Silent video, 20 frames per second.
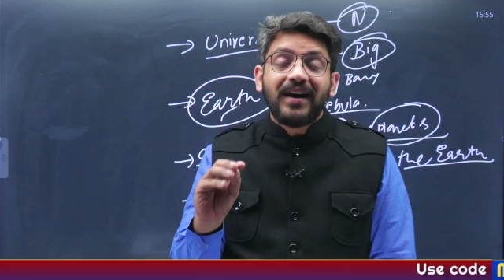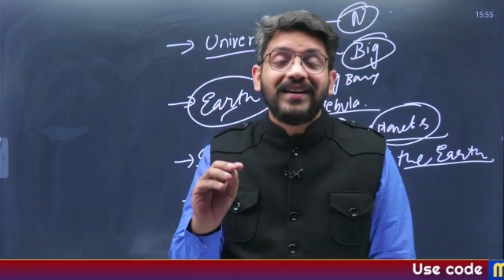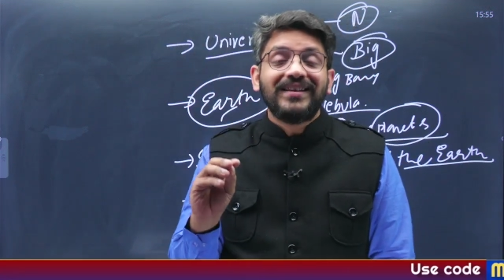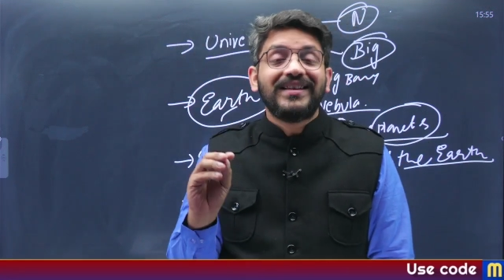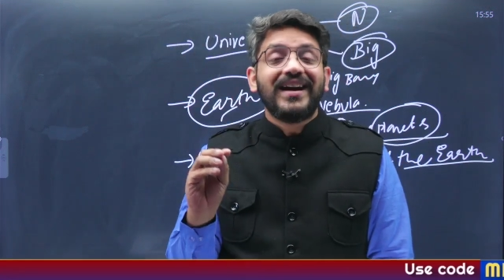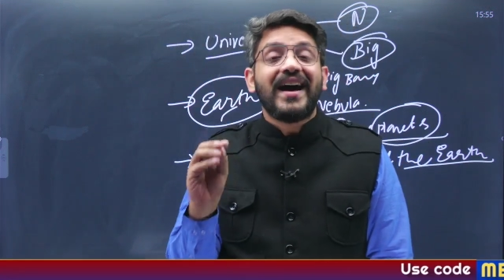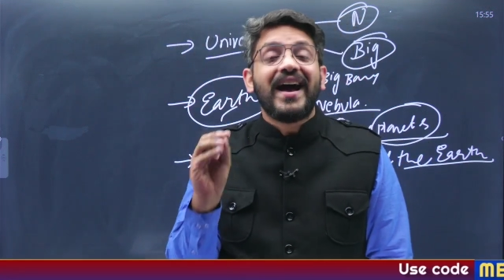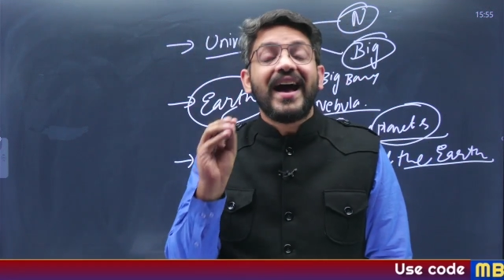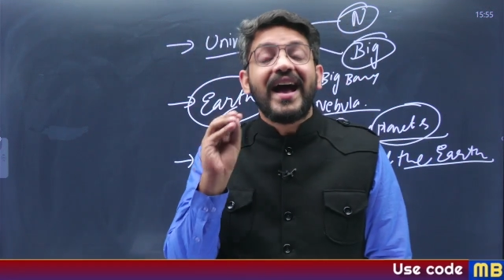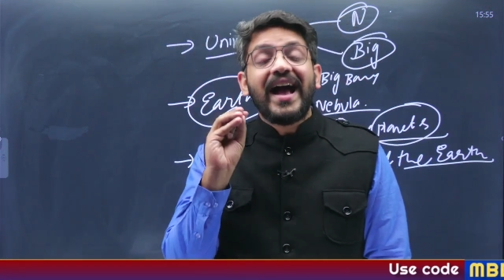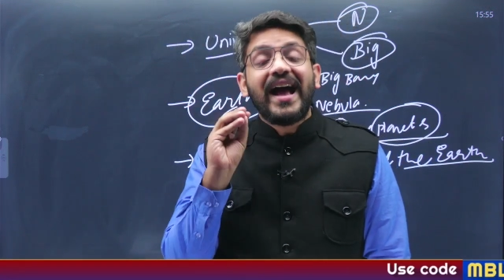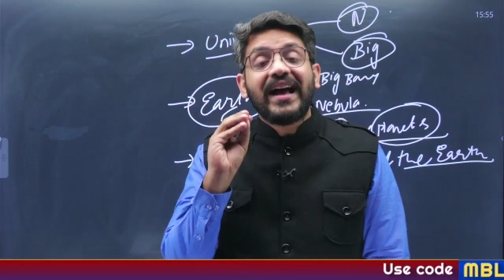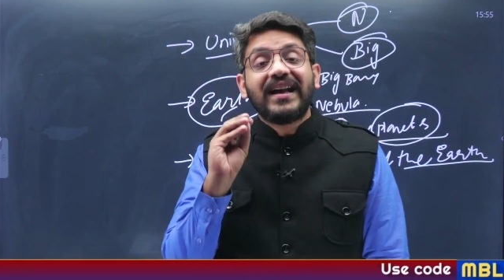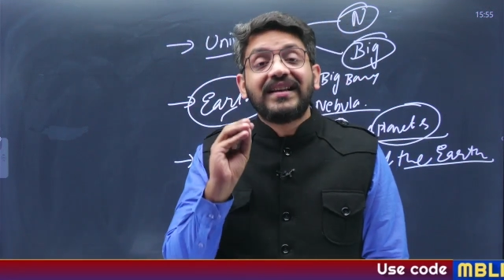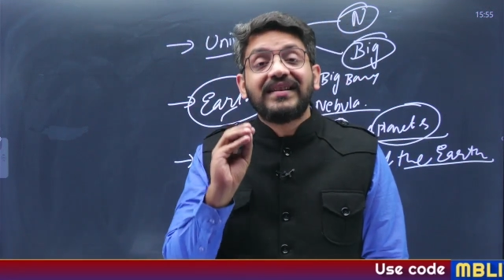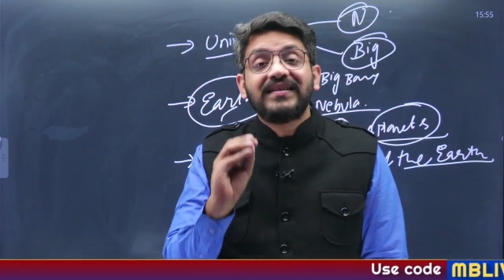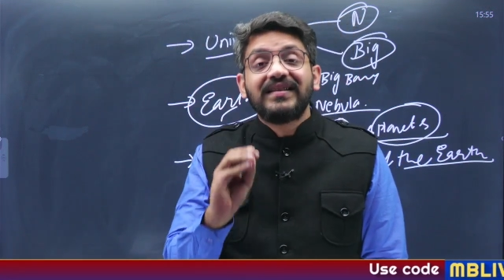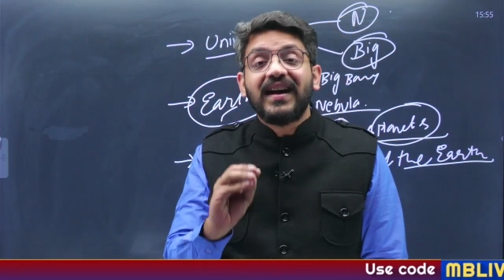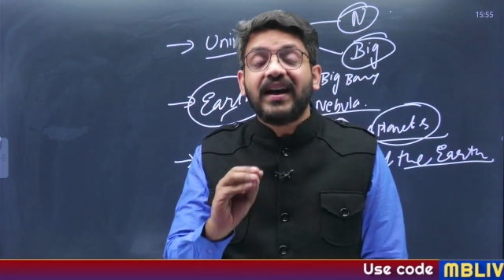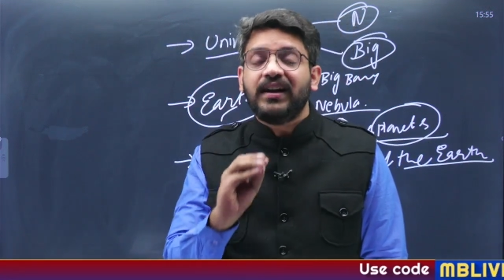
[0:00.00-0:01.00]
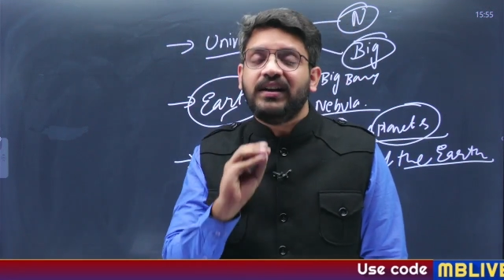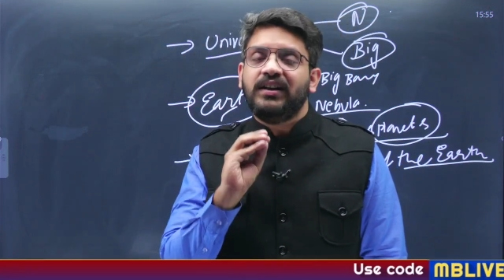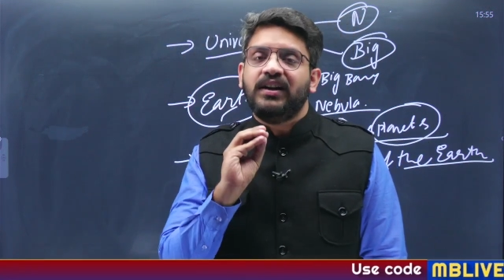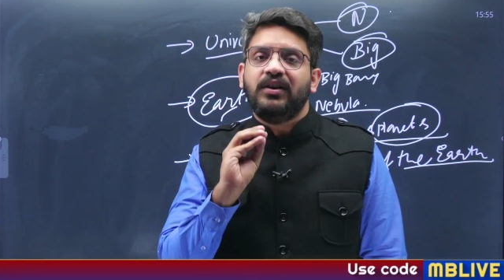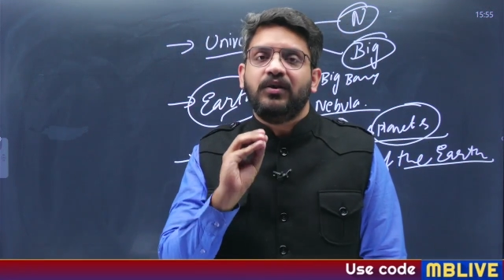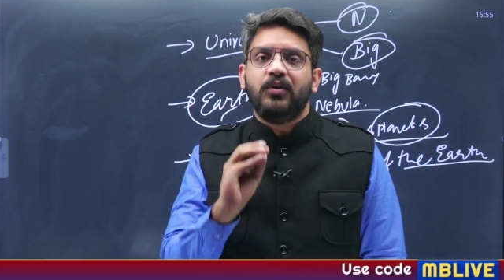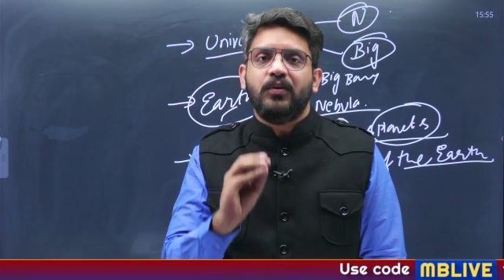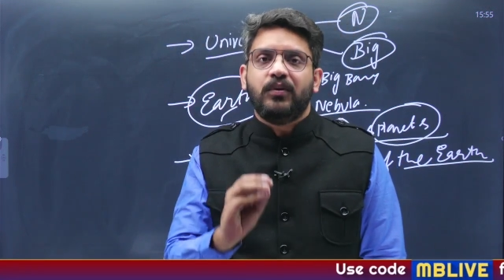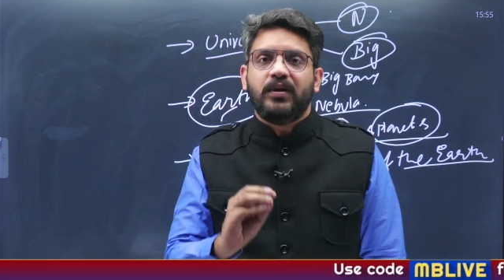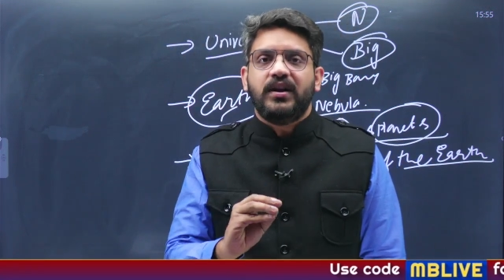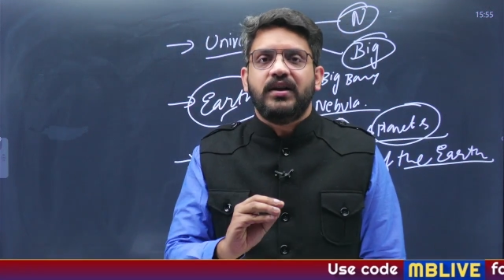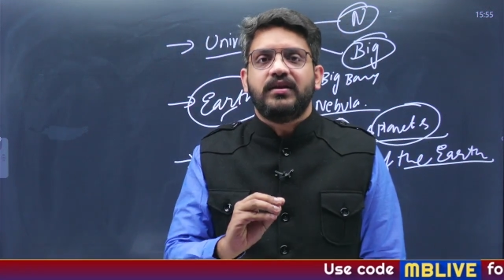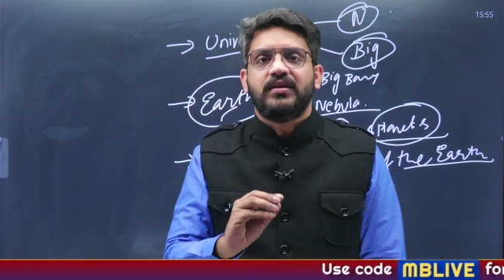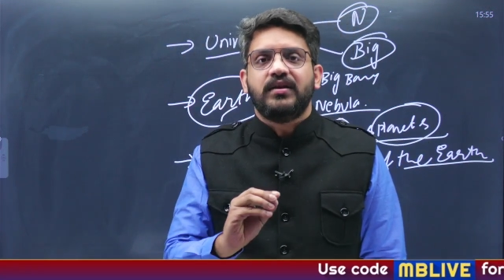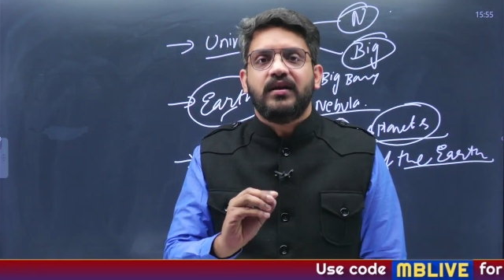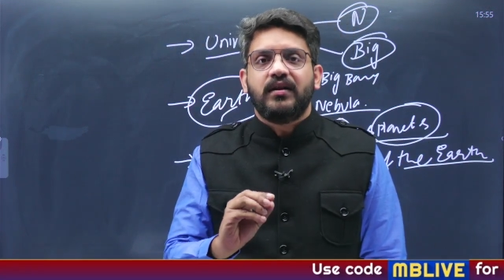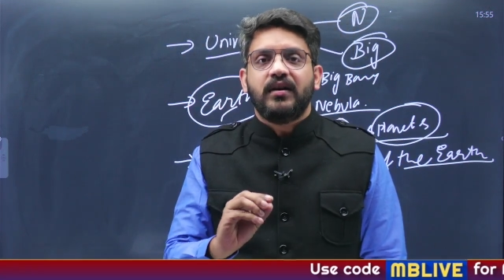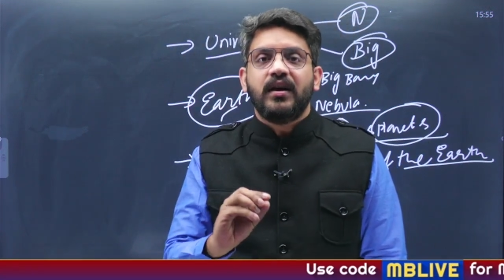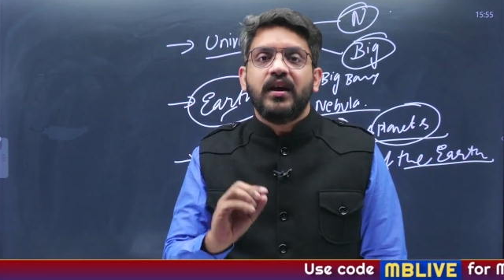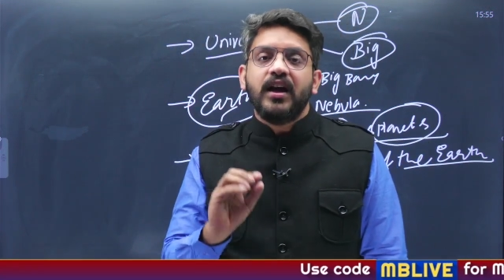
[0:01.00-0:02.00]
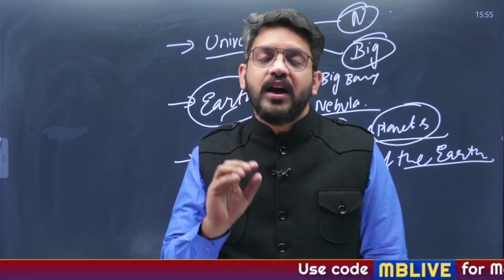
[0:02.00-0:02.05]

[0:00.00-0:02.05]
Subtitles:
the exact location.